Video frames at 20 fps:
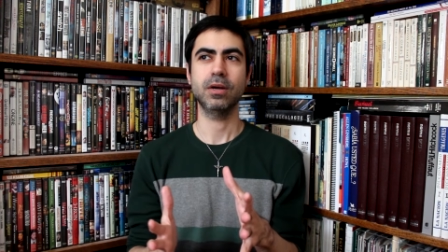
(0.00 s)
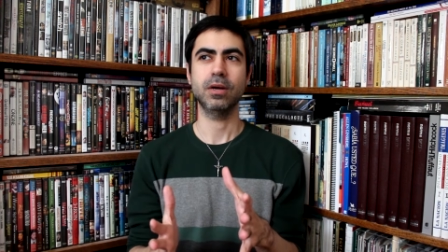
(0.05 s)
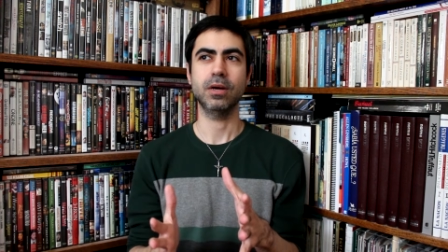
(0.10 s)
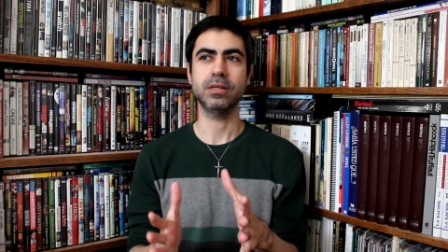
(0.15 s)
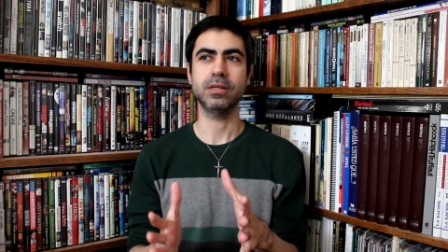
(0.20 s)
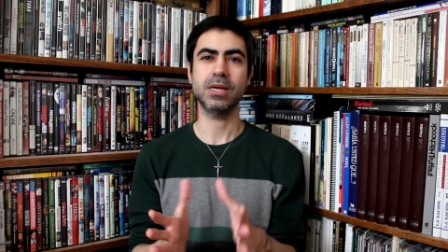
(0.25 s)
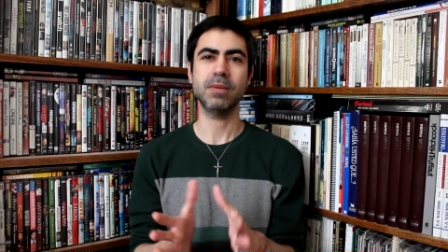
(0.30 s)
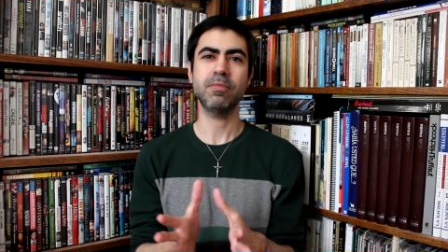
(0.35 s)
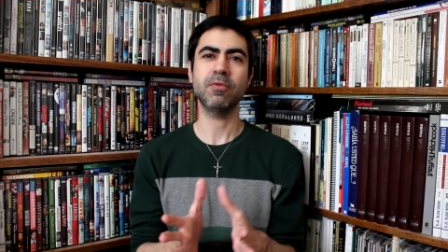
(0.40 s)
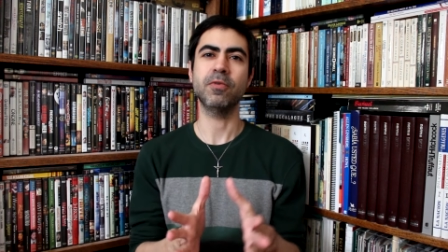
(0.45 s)

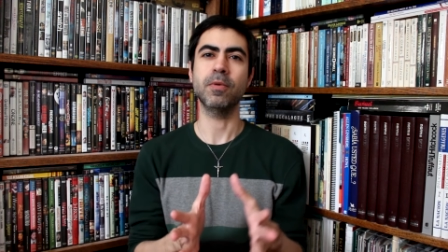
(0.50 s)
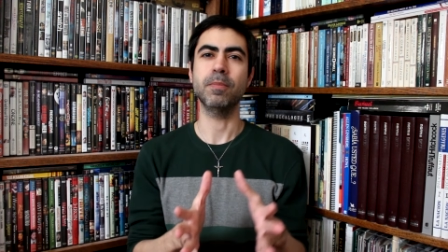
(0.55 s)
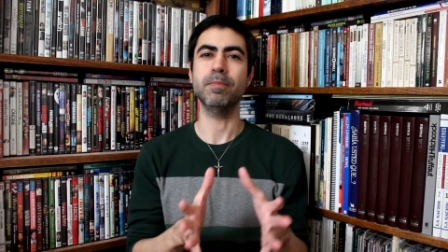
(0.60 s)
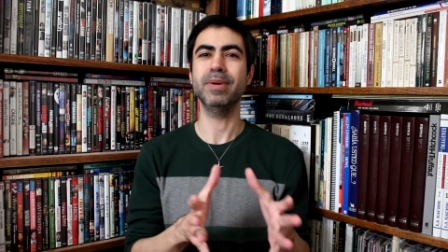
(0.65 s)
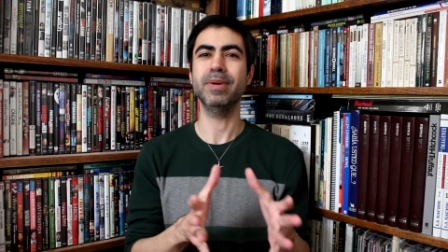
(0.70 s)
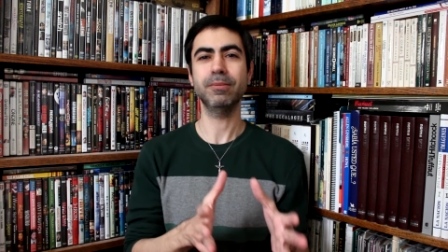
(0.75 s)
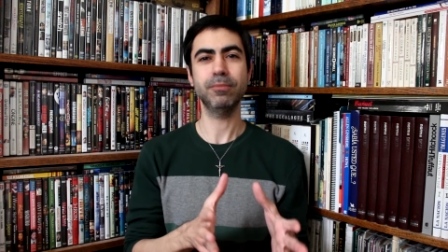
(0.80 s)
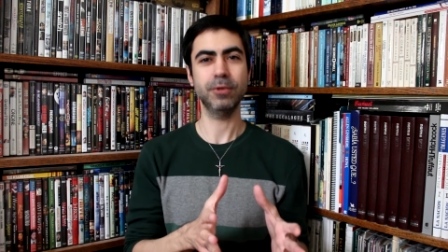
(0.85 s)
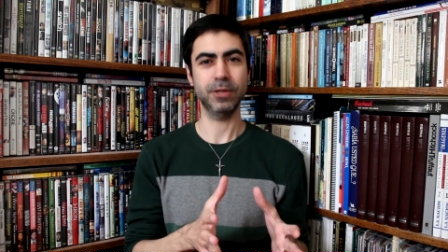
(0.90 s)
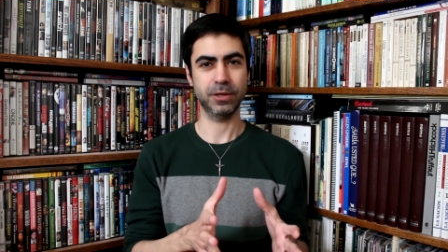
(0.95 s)
a type of a
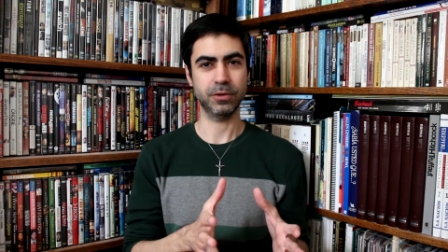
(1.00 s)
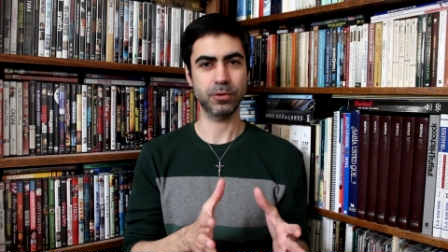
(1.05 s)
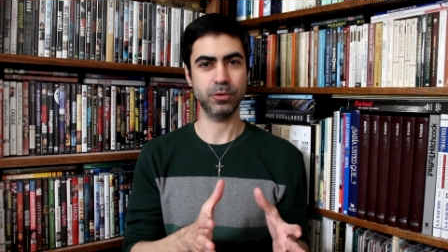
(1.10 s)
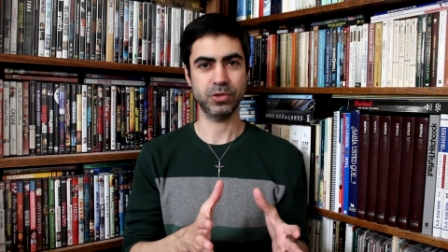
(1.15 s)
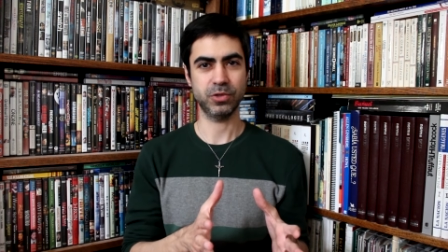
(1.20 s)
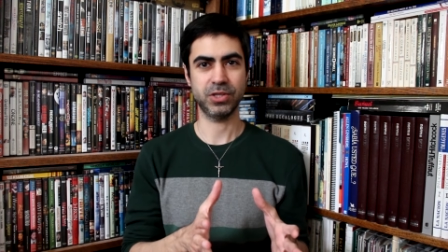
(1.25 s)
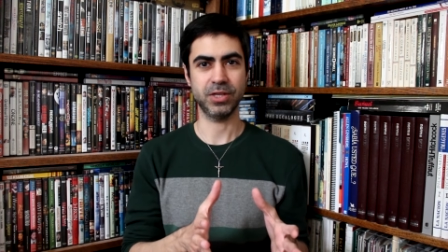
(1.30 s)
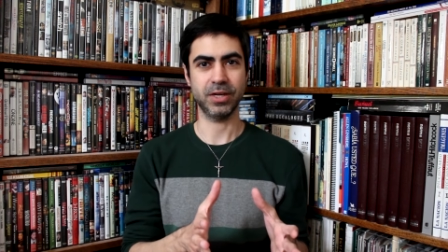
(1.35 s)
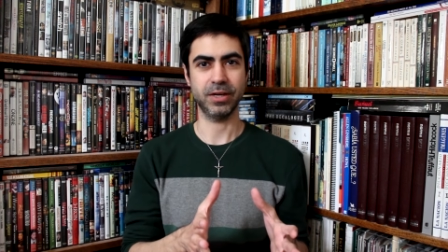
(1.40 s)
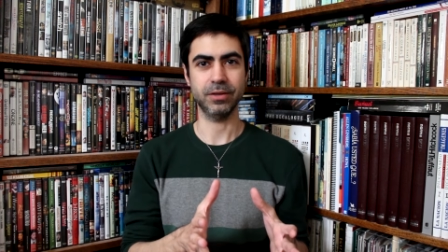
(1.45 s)
biblical
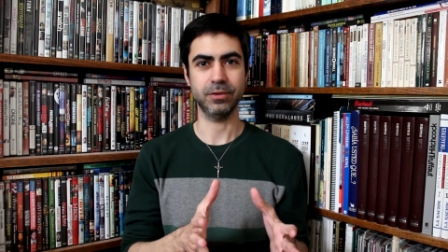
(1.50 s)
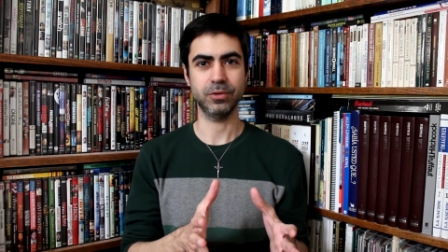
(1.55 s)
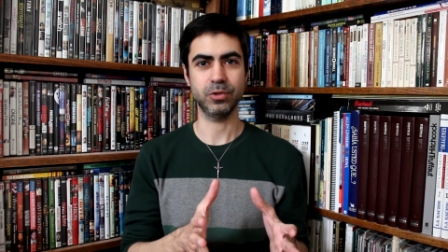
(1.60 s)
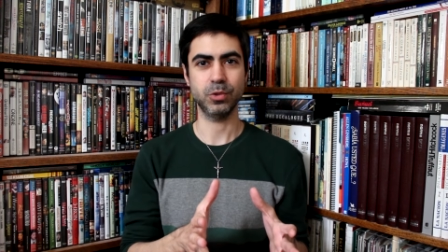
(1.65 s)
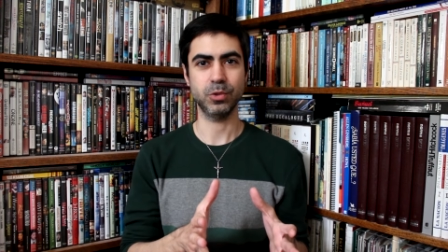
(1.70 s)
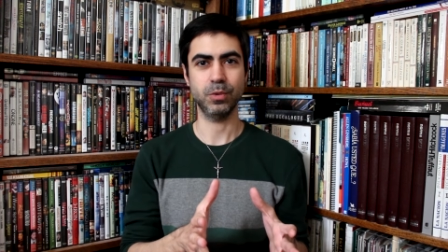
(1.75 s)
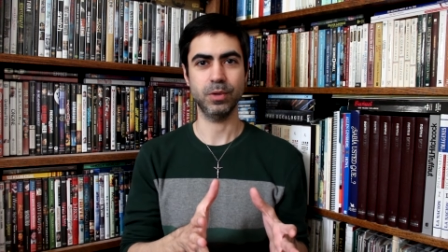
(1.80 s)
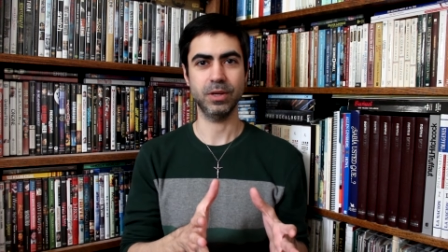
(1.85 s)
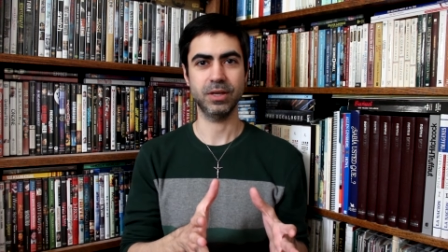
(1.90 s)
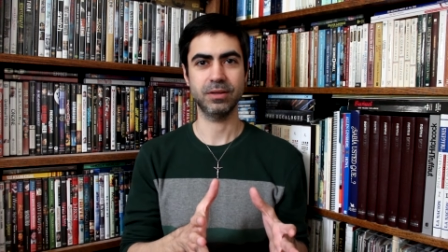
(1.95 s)
style
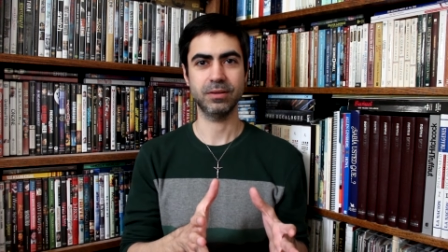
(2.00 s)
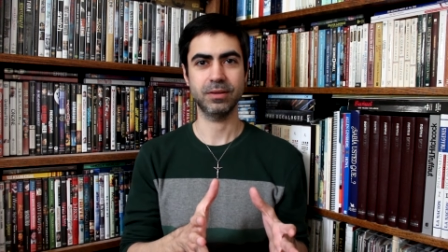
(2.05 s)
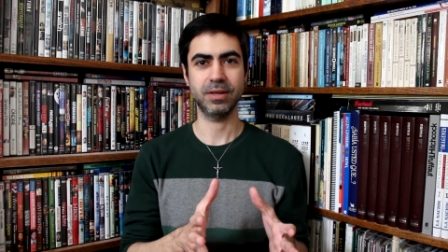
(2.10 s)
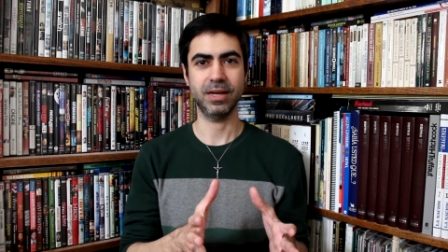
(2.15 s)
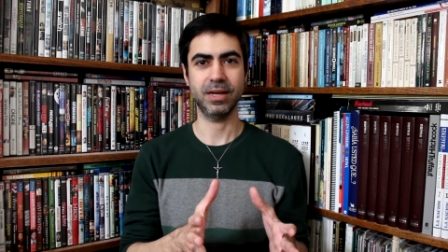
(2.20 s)
to it,